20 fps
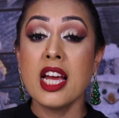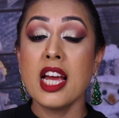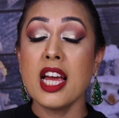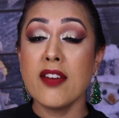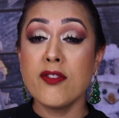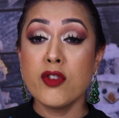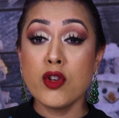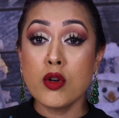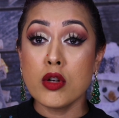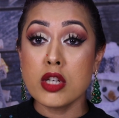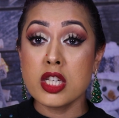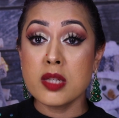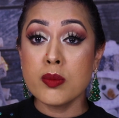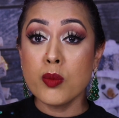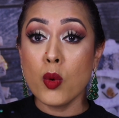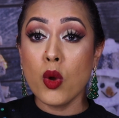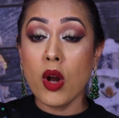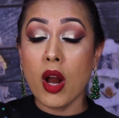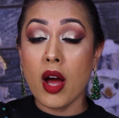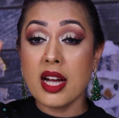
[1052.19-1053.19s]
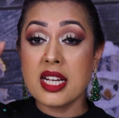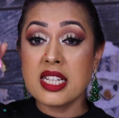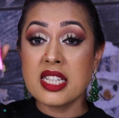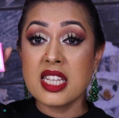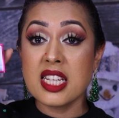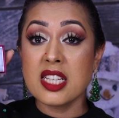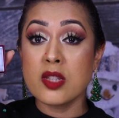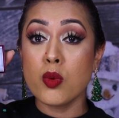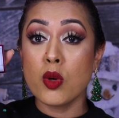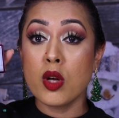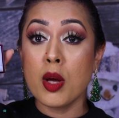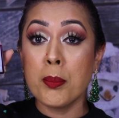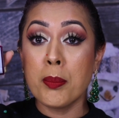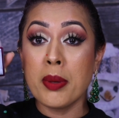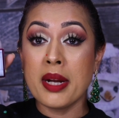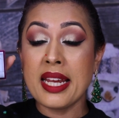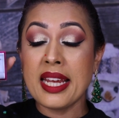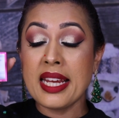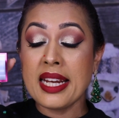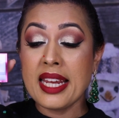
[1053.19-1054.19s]
If you've got small eyes, these will
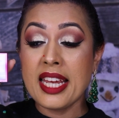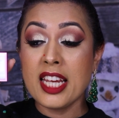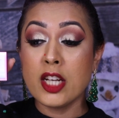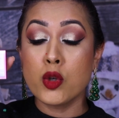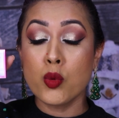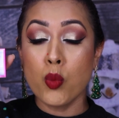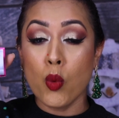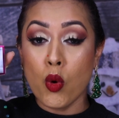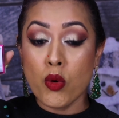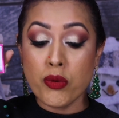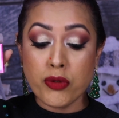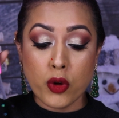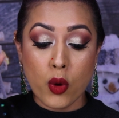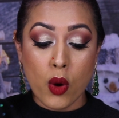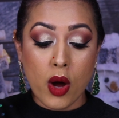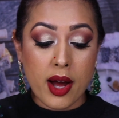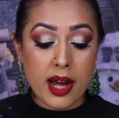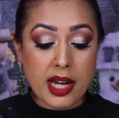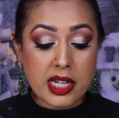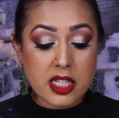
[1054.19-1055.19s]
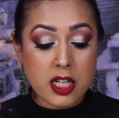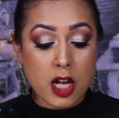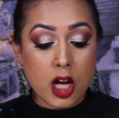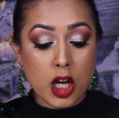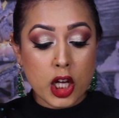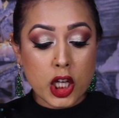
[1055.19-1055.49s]
completely dwarf your eyes.